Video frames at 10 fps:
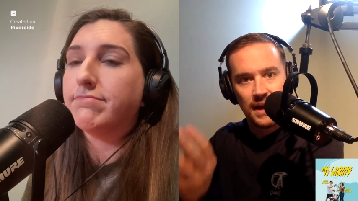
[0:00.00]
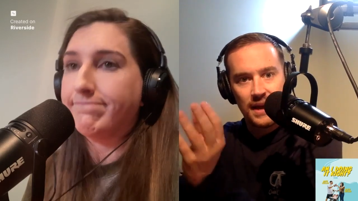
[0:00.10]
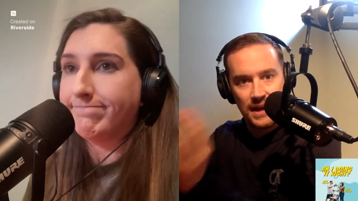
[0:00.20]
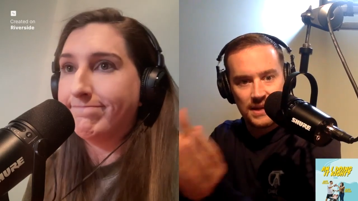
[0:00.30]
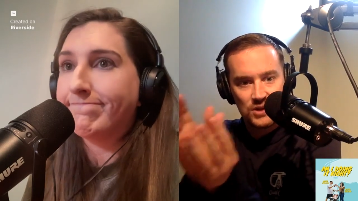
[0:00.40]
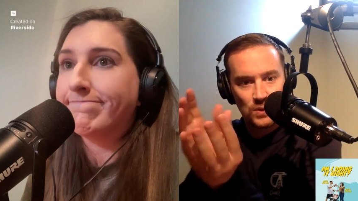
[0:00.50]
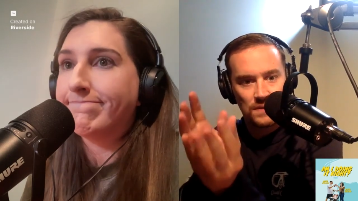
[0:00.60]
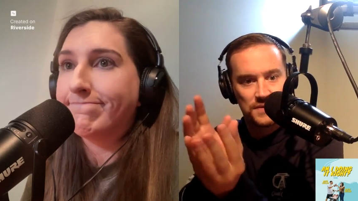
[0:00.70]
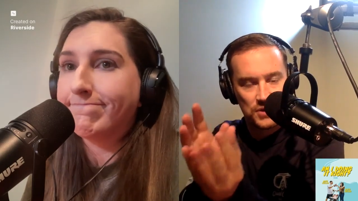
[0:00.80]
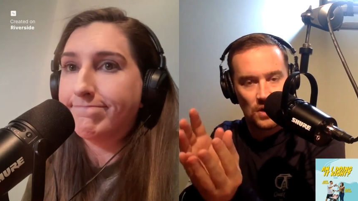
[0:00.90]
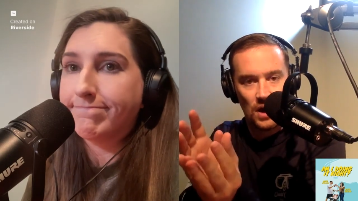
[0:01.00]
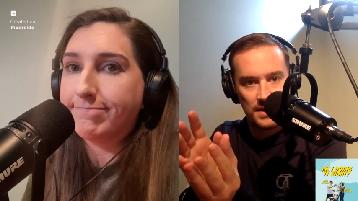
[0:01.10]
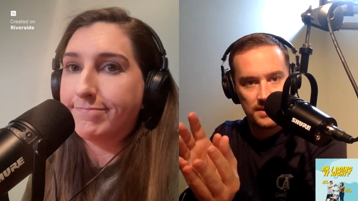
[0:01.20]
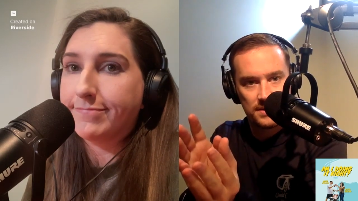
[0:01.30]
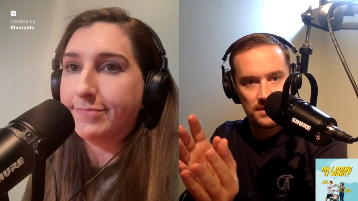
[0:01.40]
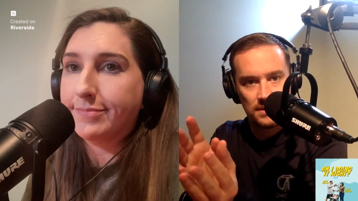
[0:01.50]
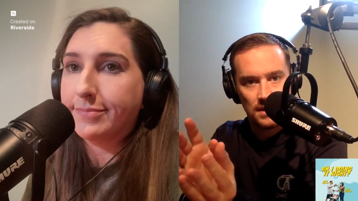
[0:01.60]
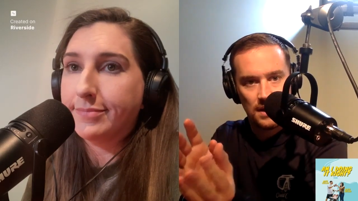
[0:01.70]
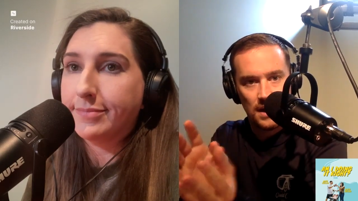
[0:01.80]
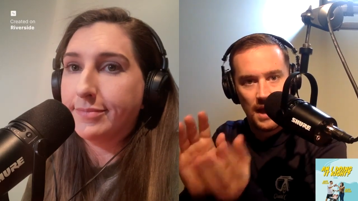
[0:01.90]
Speaker 1: any sort of sauce,
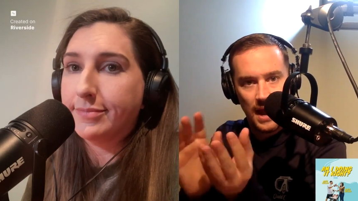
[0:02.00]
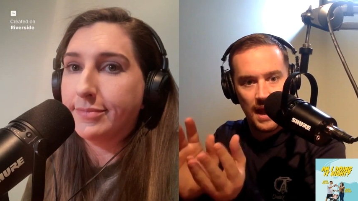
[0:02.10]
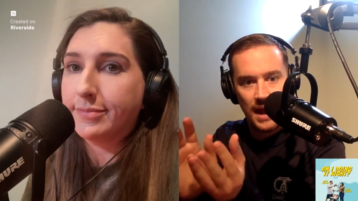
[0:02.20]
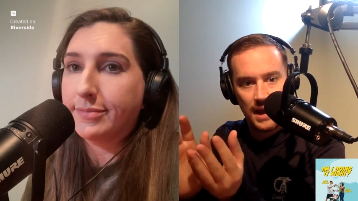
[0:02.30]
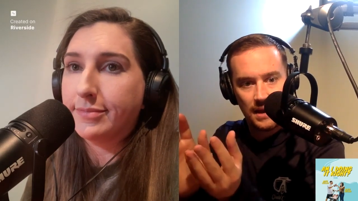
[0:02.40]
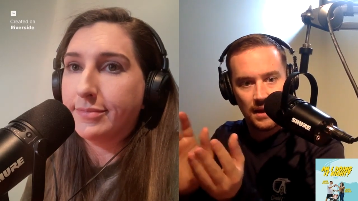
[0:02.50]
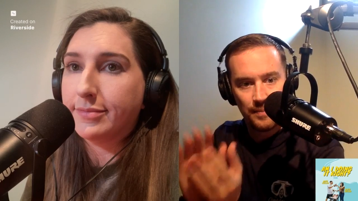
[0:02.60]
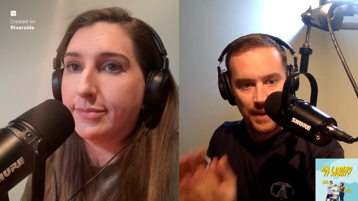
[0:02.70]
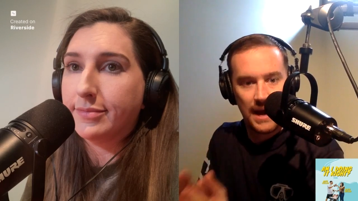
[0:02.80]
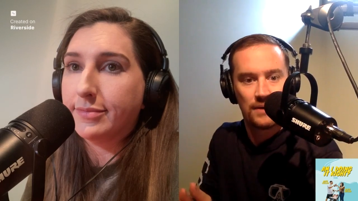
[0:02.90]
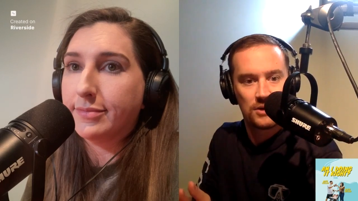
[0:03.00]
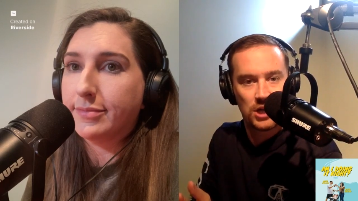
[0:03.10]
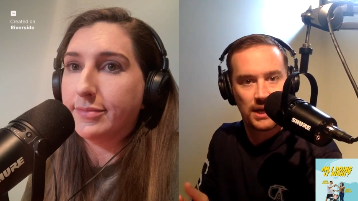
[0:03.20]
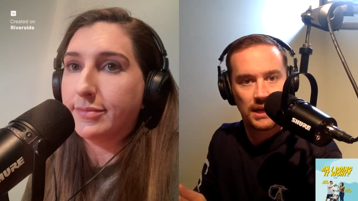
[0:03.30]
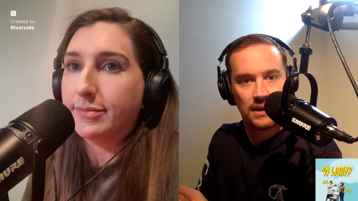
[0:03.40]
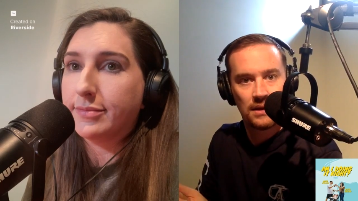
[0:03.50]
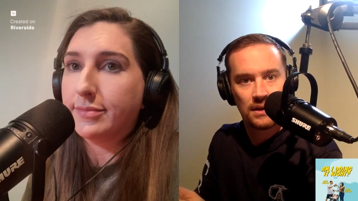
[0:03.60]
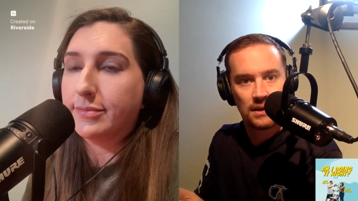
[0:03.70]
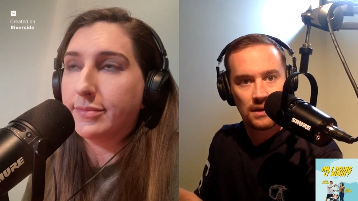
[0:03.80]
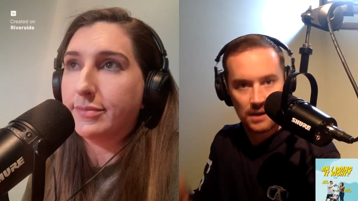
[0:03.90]
and a pound of chicken
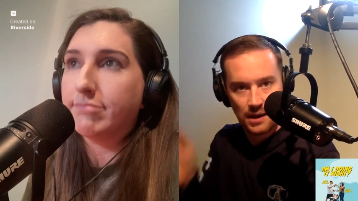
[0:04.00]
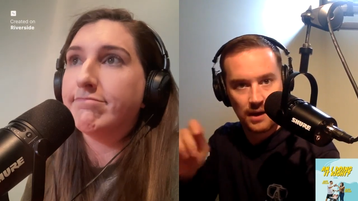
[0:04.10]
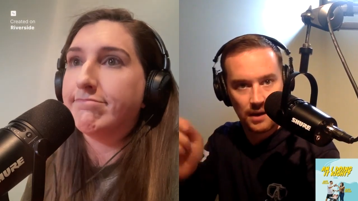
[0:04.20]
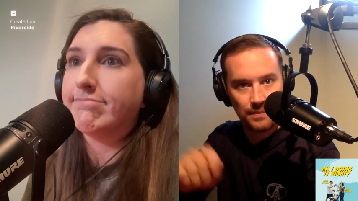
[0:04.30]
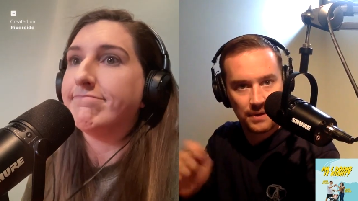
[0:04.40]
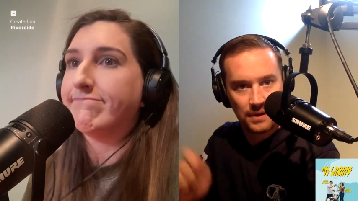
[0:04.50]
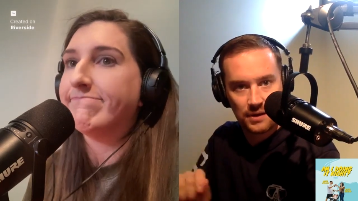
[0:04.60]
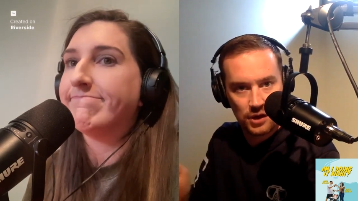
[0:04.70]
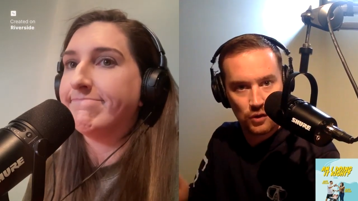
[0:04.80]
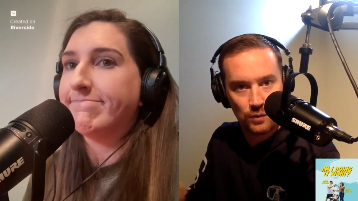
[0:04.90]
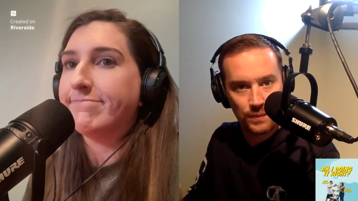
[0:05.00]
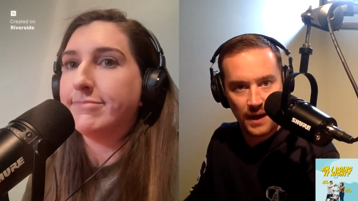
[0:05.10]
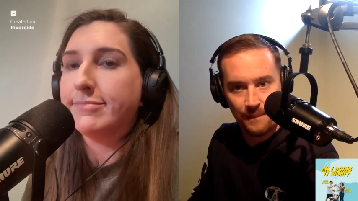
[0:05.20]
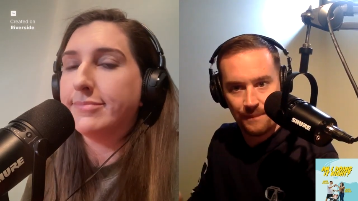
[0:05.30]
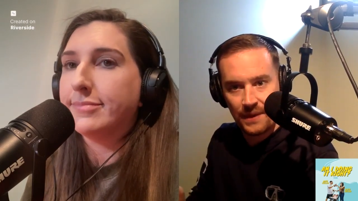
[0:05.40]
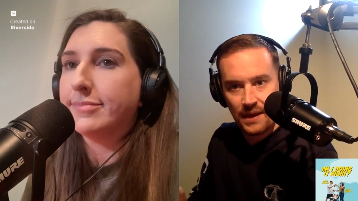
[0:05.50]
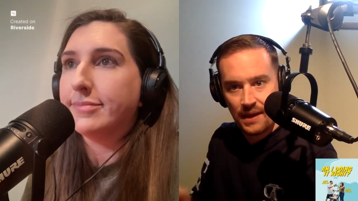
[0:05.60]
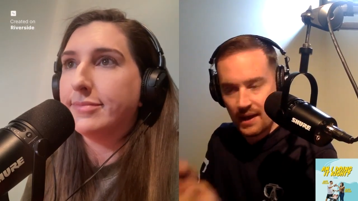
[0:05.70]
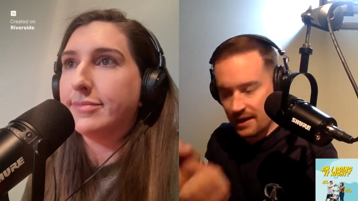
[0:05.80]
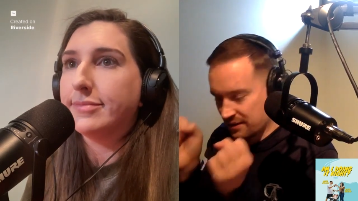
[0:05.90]
cut up and cubed up,
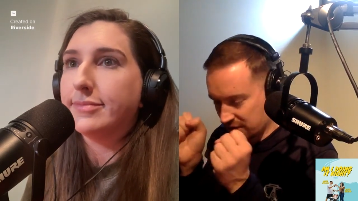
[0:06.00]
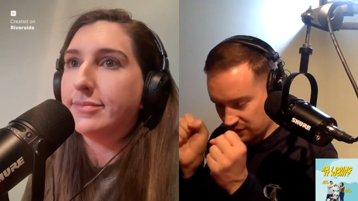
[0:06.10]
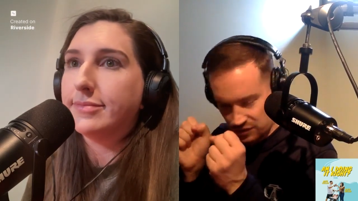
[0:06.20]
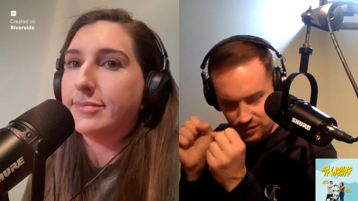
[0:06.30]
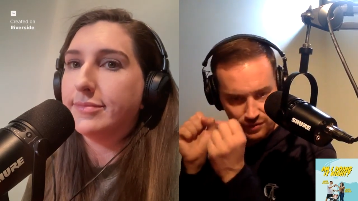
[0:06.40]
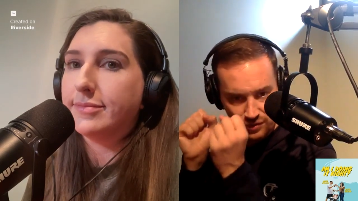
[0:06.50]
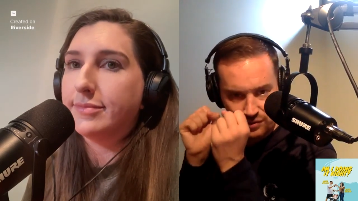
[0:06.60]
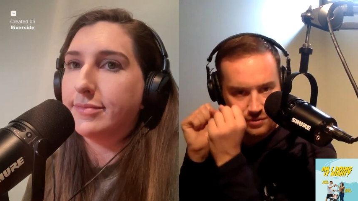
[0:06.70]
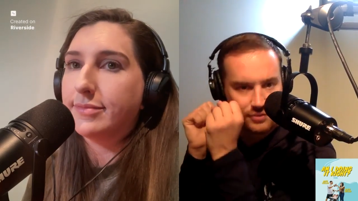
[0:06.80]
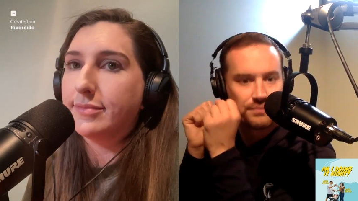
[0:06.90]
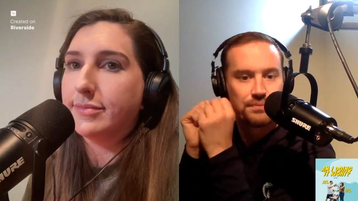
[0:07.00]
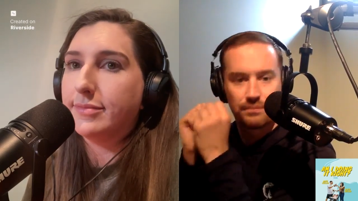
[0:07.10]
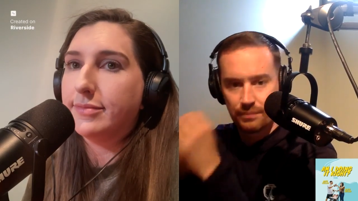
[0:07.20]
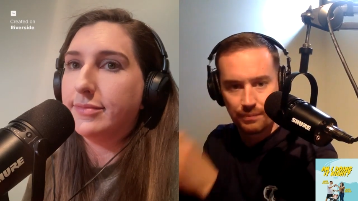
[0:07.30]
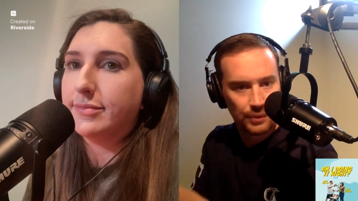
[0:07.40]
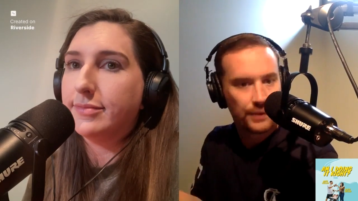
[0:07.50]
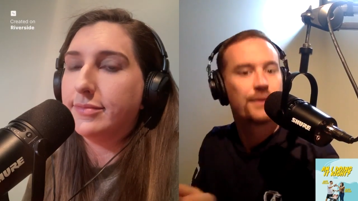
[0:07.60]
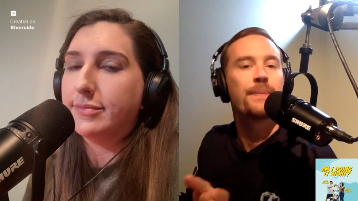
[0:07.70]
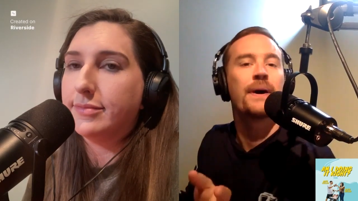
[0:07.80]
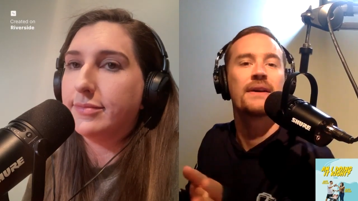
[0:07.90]
and then just, just boil
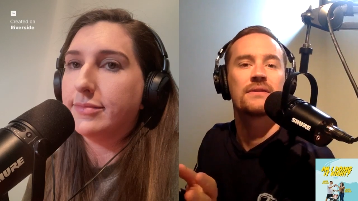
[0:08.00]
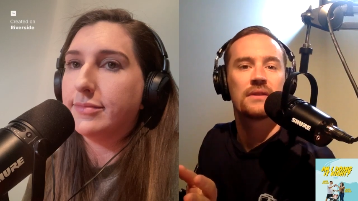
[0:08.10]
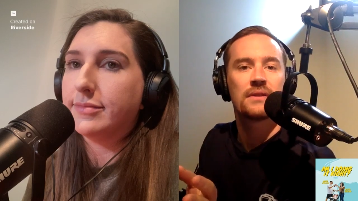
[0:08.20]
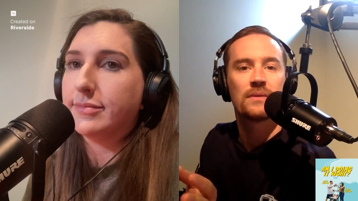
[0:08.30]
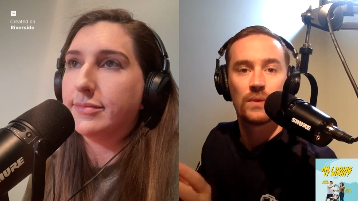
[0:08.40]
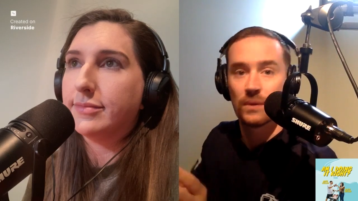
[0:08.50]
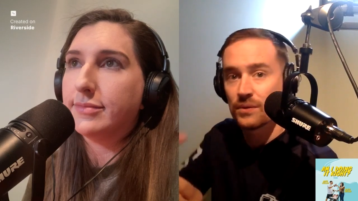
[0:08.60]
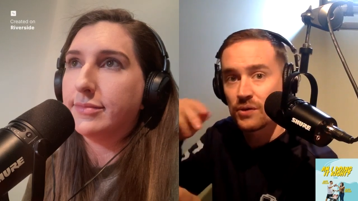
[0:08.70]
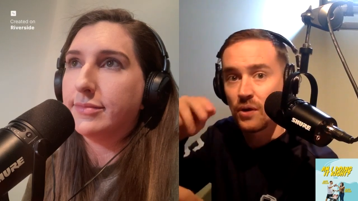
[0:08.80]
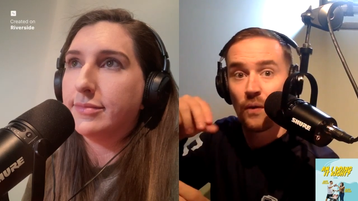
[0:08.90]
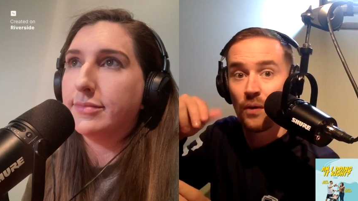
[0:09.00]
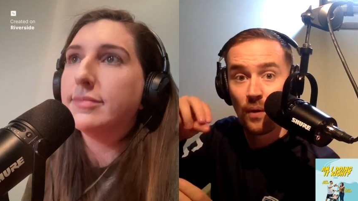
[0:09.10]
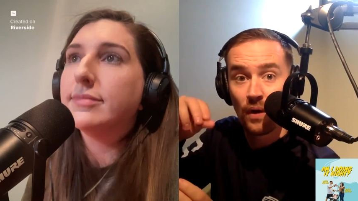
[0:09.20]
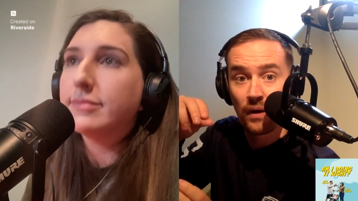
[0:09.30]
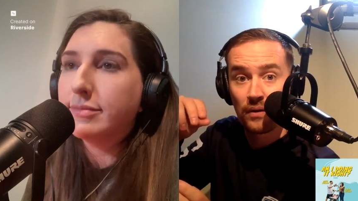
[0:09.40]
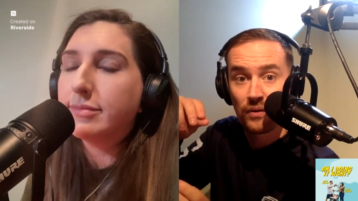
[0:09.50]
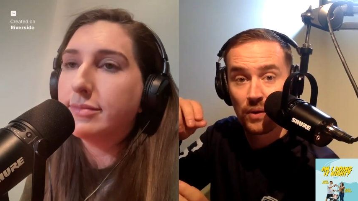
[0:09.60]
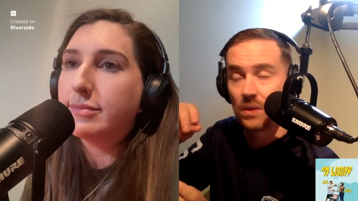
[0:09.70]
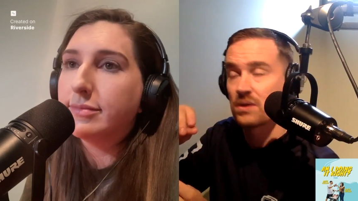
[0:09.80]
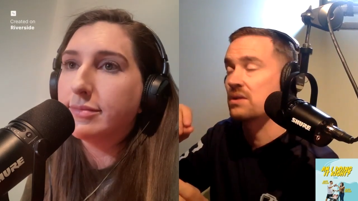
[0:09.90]
the pasta with a little salt in the water, mm-hmm. of
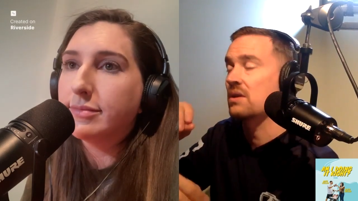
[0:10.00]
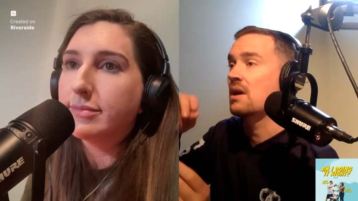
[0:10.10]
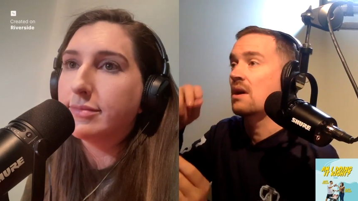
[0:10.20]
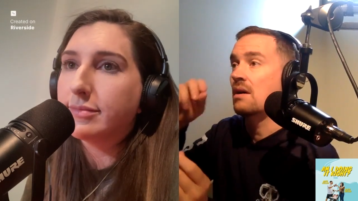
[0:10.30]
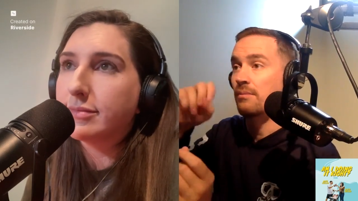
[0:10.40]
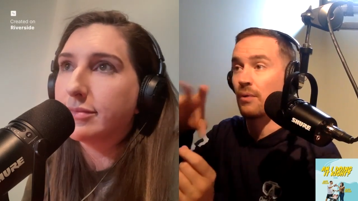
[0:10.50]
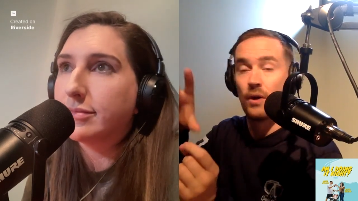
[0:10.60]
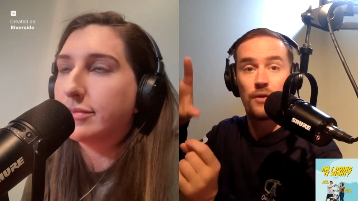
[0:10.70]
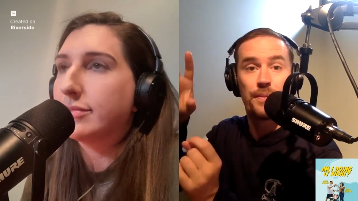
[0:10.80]
course. Boil the